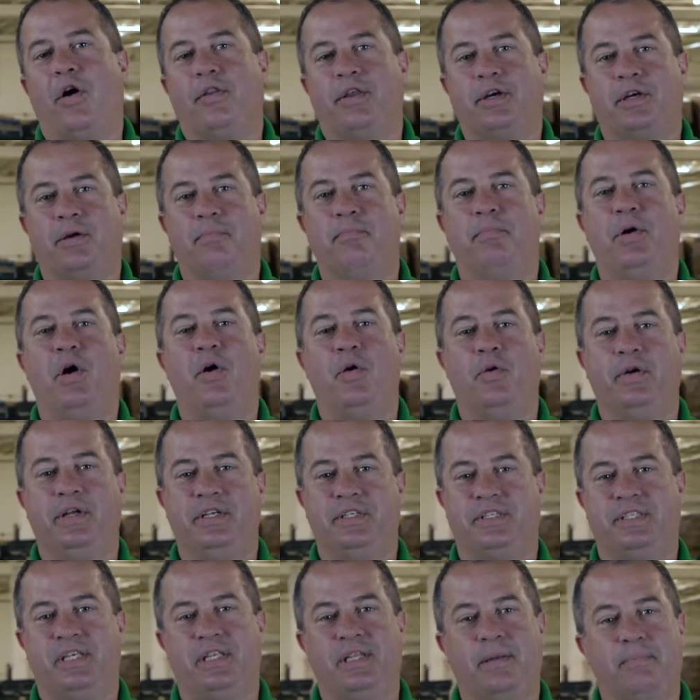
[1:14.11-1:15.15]
all the
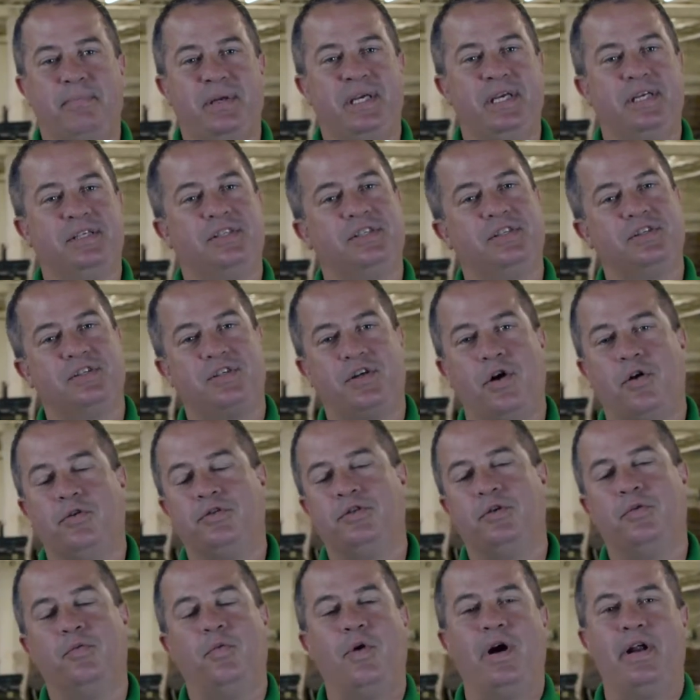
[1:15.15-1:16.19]
components and the pieces go
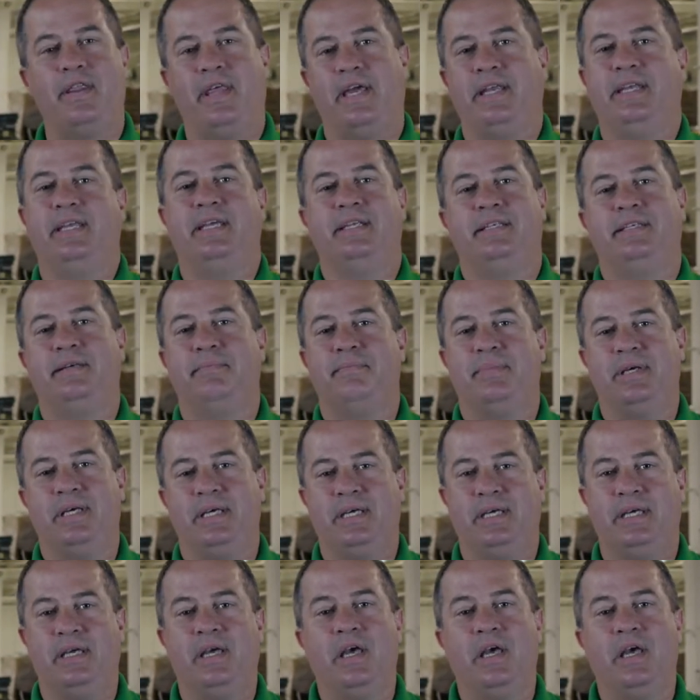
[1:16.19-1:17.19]
to where they need to be,